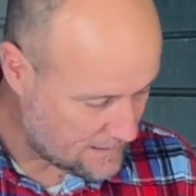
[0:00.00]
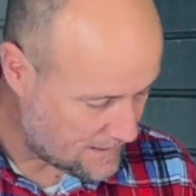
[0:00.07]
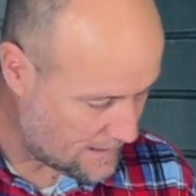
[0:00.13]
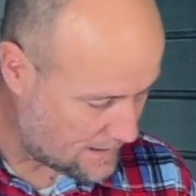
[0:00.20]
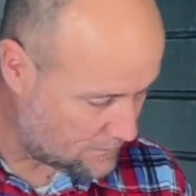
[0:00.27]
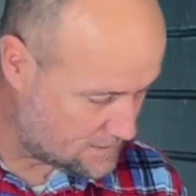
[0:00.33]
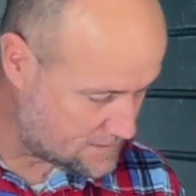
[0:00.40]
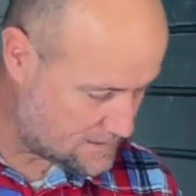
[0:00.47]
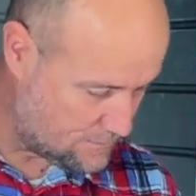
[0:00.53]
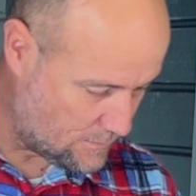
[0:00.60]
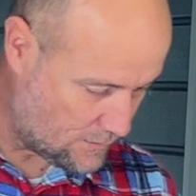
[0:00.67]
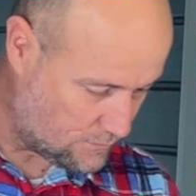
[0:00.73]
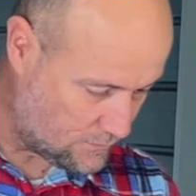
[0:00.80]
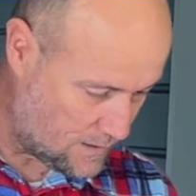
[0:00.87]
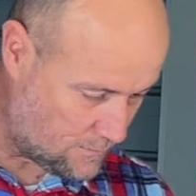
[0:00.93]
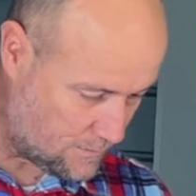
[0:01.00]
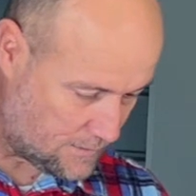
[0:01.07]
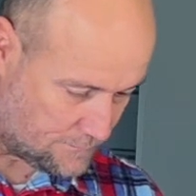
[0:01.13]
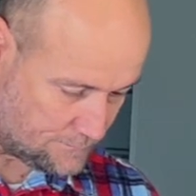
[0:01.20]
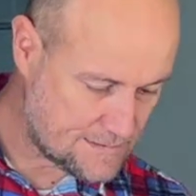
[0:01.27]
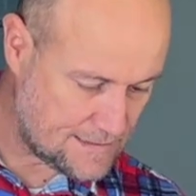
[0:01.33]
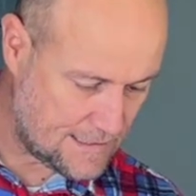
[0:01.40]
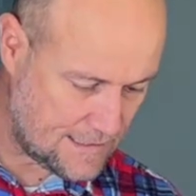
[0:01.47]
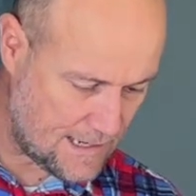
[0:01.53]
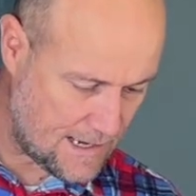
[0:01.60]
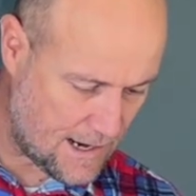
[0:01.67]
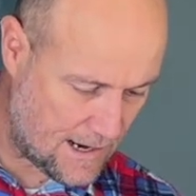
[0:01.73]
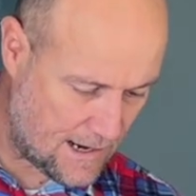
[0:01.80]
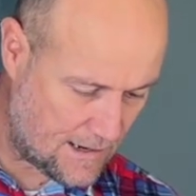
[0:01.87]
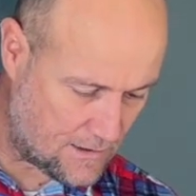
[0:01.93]
where's the model number?
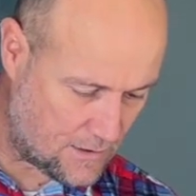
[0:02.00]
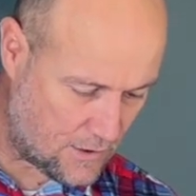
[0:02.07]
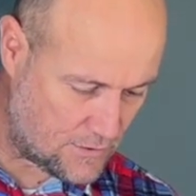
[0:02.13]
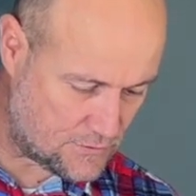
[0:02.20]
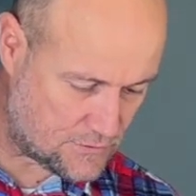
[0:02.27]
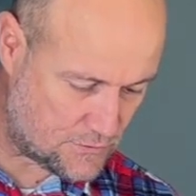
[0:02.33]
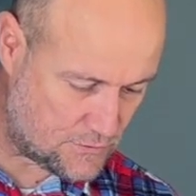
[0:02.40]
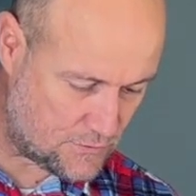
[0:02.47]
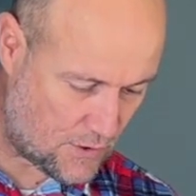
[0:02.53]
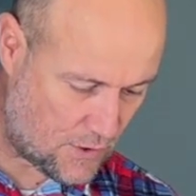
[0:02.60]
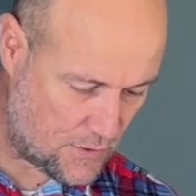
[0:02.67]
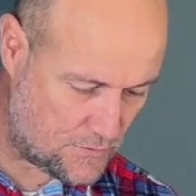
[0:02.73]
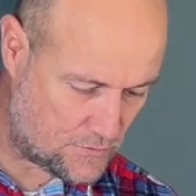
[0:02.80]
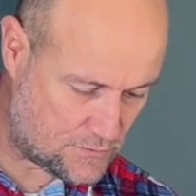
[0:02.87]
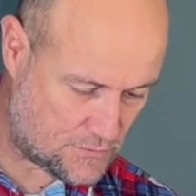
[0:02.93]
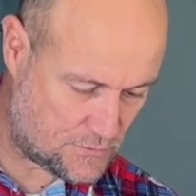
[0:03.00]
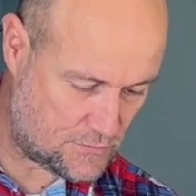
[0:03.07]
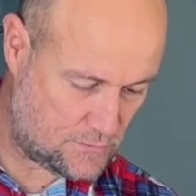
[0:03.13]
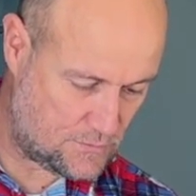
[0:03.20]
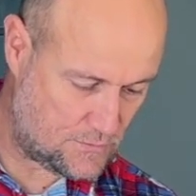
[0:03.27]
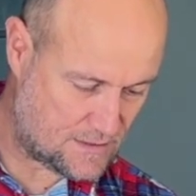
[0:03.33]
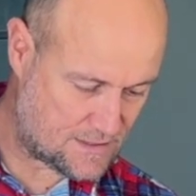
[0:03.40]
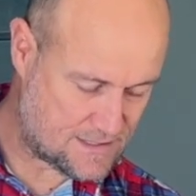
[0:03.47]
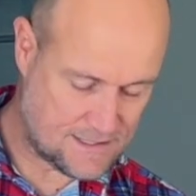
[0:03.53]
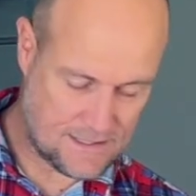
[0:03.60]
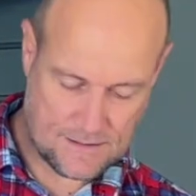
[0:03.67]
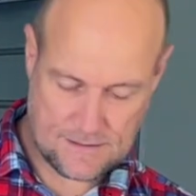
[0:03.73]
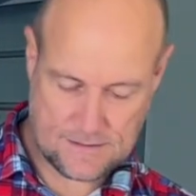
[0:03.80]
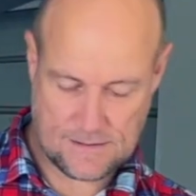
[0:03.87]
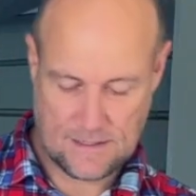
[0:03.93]

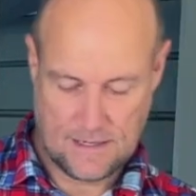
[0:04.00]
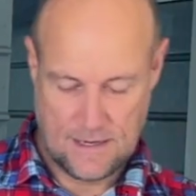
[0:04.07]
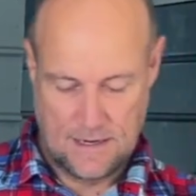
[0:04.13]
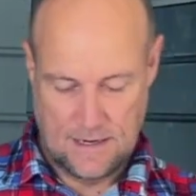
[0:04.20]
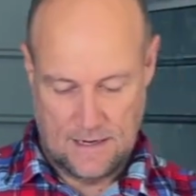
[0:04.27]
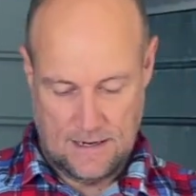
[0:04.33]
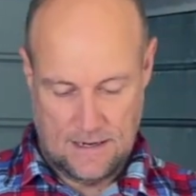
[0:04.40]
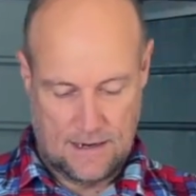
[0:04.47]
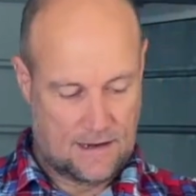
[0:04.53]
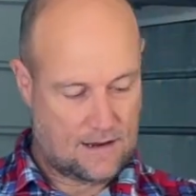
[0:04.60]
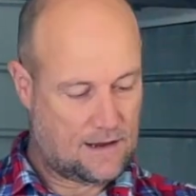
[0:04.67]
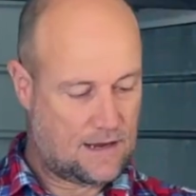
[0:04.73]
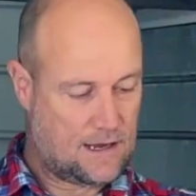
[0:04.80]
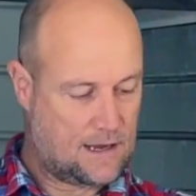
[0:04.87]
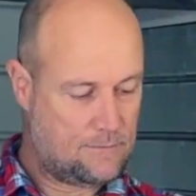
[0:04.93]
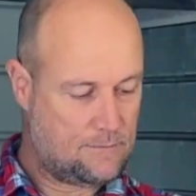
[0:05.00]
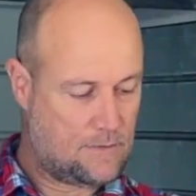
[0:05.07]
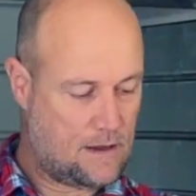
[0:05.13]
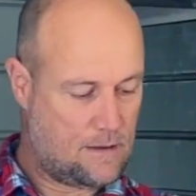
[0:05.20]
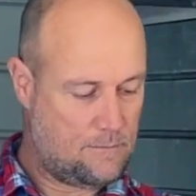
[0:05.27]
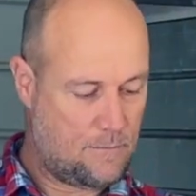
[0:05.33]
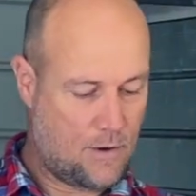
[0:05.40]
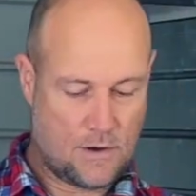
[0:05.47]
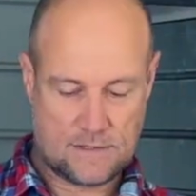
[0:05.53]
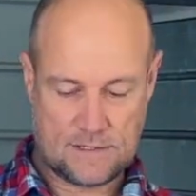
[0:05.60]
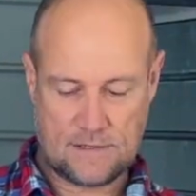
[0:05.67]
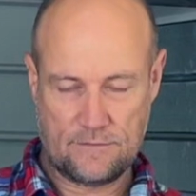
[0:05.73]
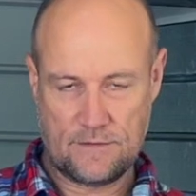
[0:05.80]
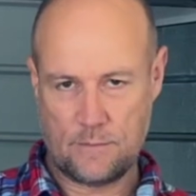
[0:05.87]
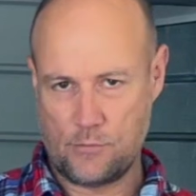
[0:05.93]
TDR02026.
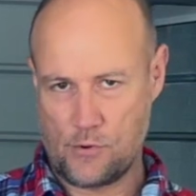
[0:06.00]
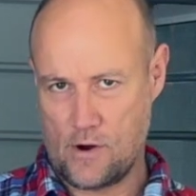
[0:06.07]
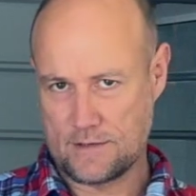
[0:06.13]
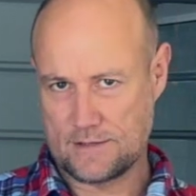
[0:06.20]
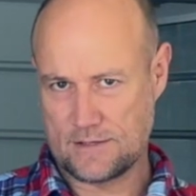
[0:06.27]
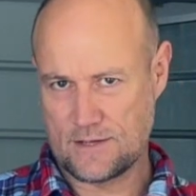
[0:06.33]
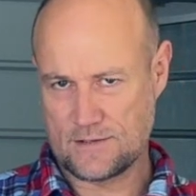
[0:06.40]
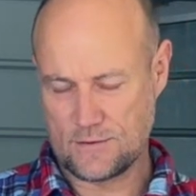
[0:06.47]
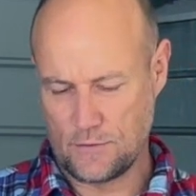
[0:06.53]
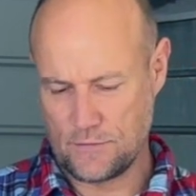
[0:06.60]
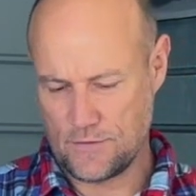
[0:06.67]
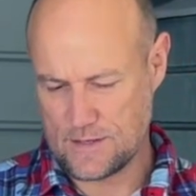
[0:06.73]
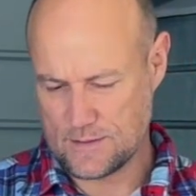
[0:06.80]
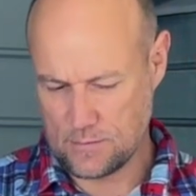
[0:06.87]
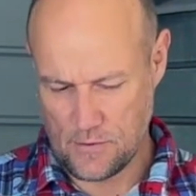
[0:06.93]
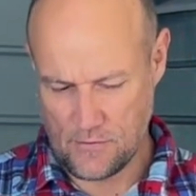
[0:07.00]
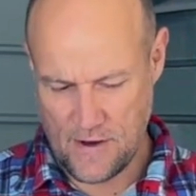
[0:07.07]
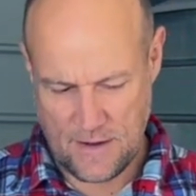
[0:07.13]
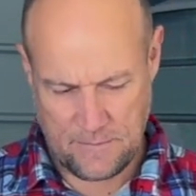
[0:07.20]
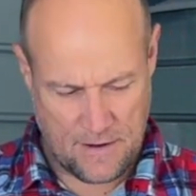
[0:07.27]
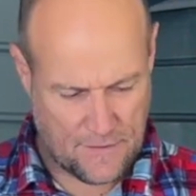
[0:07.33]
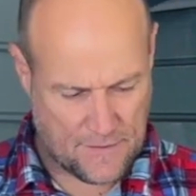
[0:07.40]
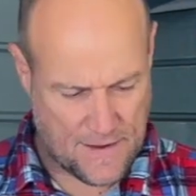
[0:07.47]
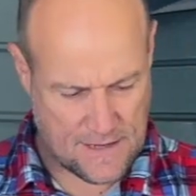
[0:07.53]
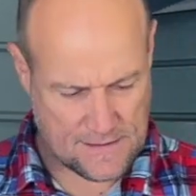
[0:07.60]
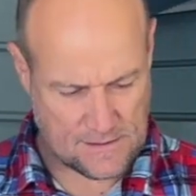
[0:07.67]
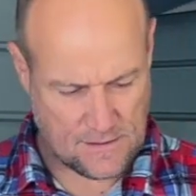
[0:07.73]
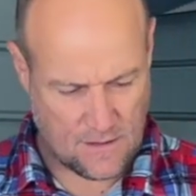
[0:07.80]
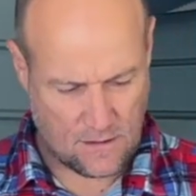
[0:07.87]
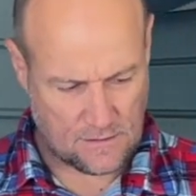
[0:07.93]
Most of the prices I saw for this were around about
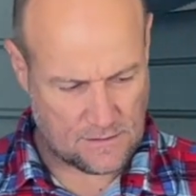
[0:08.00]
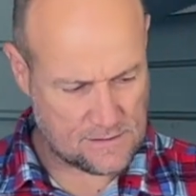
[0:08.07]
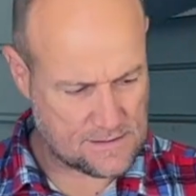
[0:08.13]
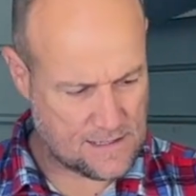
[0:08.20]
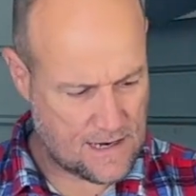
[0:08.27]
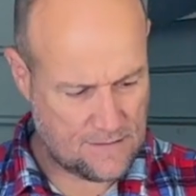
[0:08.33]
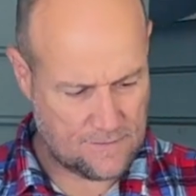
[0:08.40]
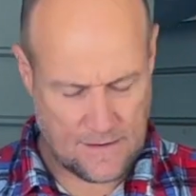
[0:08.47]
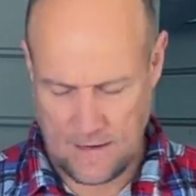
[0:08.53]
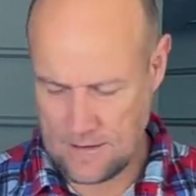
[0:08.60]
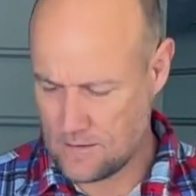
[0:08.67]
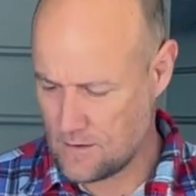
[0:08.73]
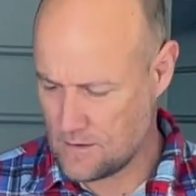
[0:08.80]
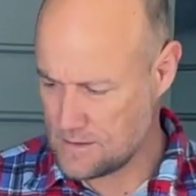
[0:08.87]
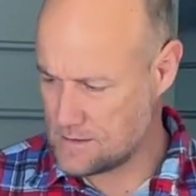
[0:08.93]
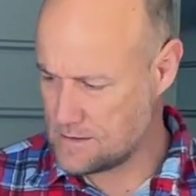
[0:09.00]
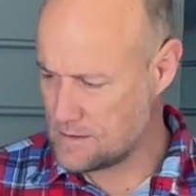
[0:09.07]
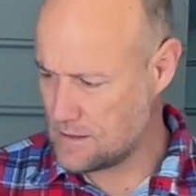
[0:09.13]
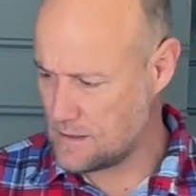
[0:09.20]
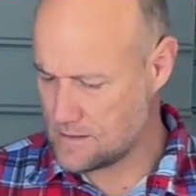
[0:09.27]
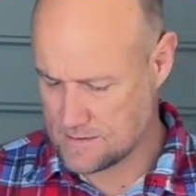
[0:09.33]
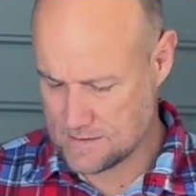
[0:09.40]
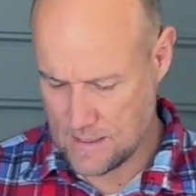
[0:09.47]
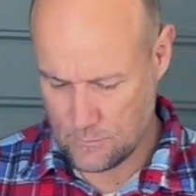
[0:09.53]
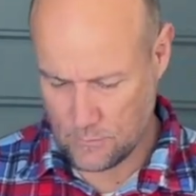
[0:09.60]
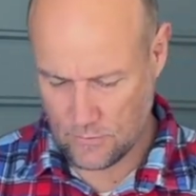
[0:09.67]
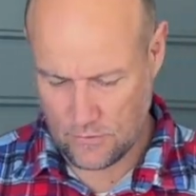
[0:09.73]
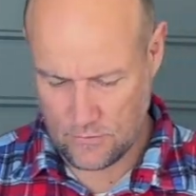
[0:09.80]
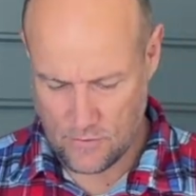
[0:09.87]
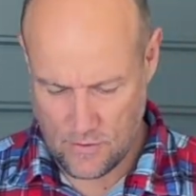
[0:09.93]
$1,000, and then I
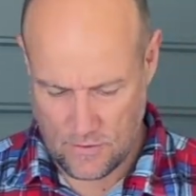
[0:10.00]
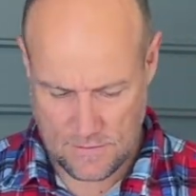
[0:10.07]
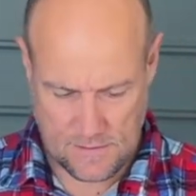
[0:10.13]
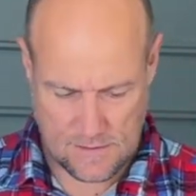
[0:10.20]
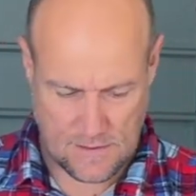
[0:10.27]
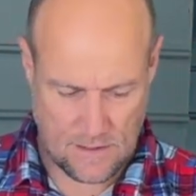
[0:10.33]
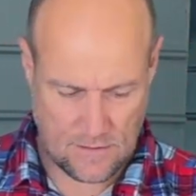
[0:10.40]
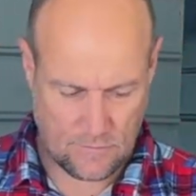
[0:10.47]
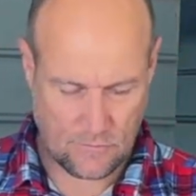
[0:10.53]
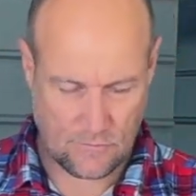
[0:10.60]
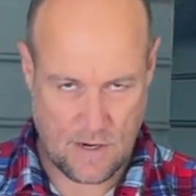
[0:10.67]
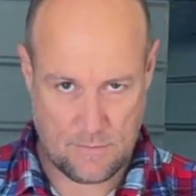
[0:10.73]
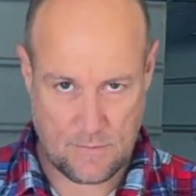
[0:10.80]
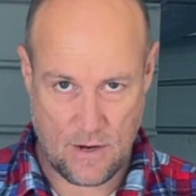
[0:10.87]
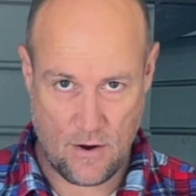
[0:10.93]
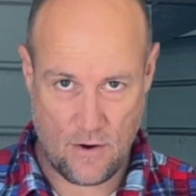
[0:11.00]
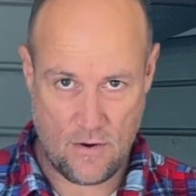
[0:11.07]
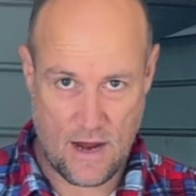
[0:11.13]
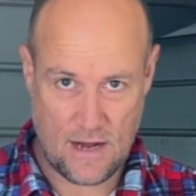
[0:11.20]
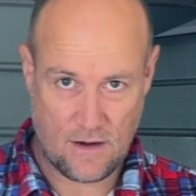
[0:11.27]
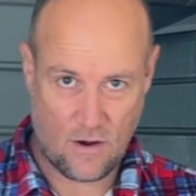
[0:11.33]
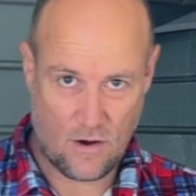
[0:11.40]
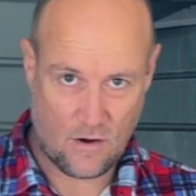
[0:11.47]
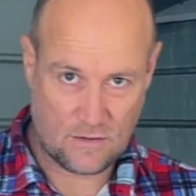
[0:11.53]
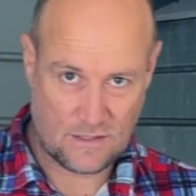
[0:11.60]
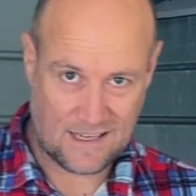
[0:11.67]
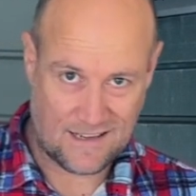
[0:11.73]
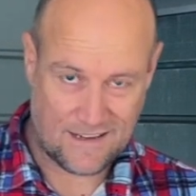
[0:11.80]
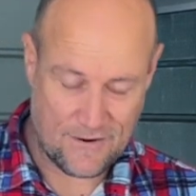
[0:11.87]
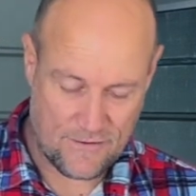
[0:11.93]
stumbled across Repco had it on
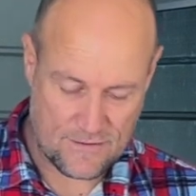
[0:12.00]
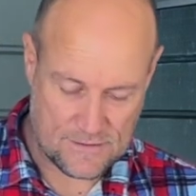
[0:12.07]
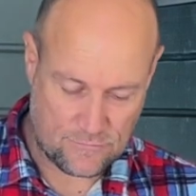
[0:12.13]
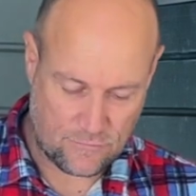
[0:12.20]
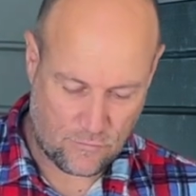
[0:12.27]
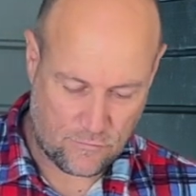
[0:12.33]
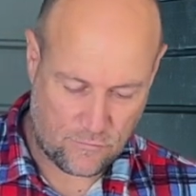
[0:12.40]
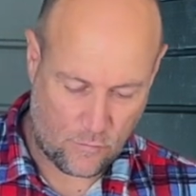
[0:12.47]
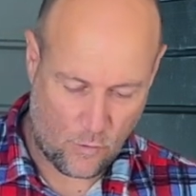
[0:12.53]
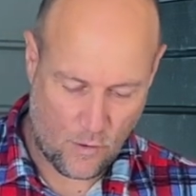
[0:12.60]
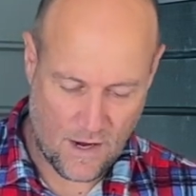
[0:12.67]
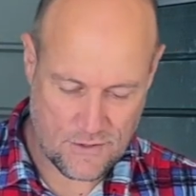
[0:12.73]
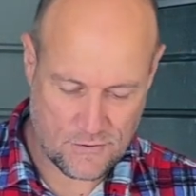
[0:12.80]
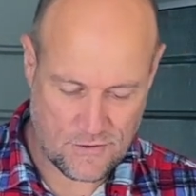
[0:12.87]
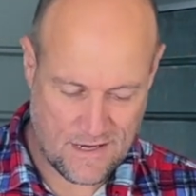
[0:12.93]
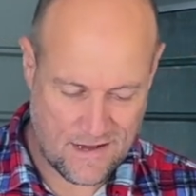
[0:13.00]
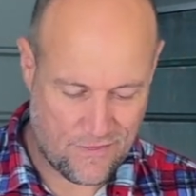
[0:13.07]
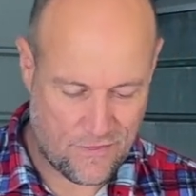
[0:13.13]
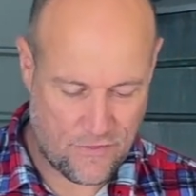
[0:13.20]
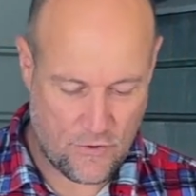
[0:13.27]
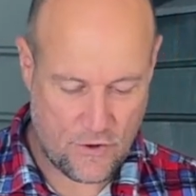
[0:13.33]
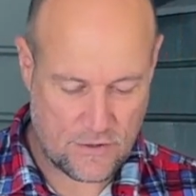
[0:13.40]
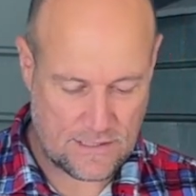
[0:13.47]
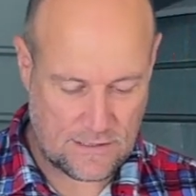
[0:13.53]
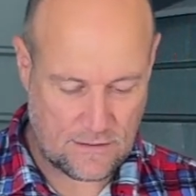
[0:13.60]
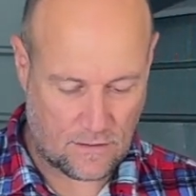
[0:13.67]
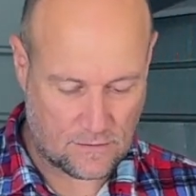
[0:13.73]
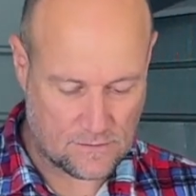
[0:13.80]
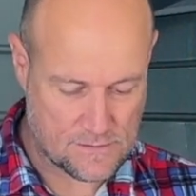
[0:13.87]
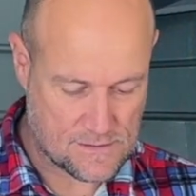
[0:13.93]
clearance for
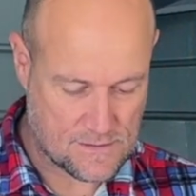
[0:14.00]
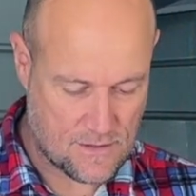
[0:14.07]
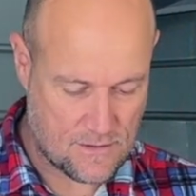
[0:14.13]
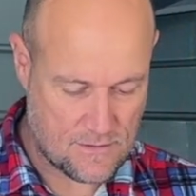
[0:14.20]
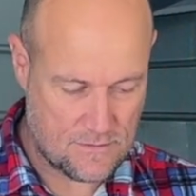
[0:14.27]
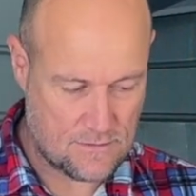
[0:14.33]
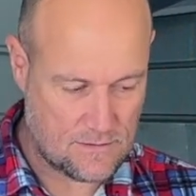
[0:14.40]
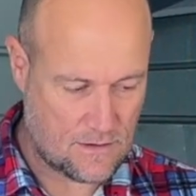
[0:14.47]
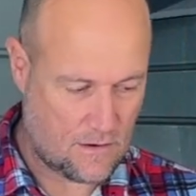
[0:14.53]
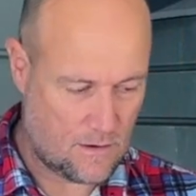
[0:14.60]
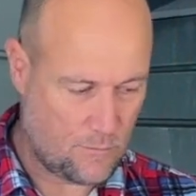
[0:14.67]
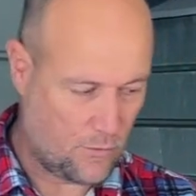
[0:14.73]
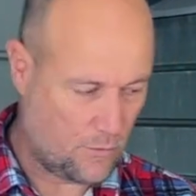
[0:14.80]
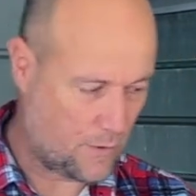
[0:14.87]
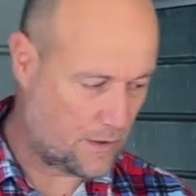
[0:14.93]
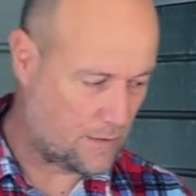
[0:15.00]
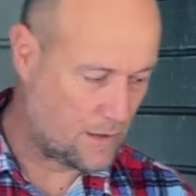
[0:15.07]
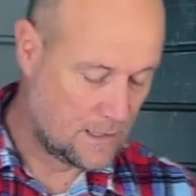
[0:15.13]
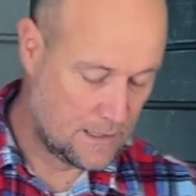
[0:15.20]
$430. So I bought one.